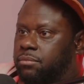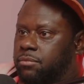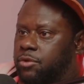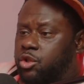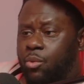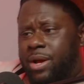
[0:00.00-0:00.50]

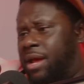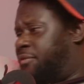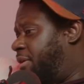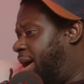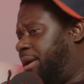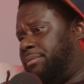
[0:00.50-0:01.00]
So we ain't
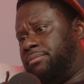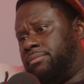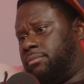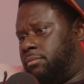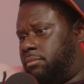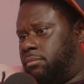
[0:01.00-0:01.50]
fight.
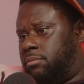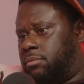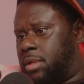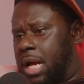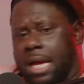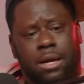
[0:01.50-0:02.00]
Okay.
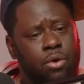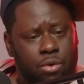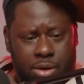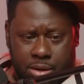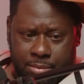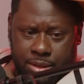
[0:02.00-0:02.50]
I ain't gonna.
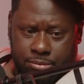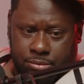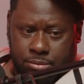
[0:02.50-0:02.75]
I mean,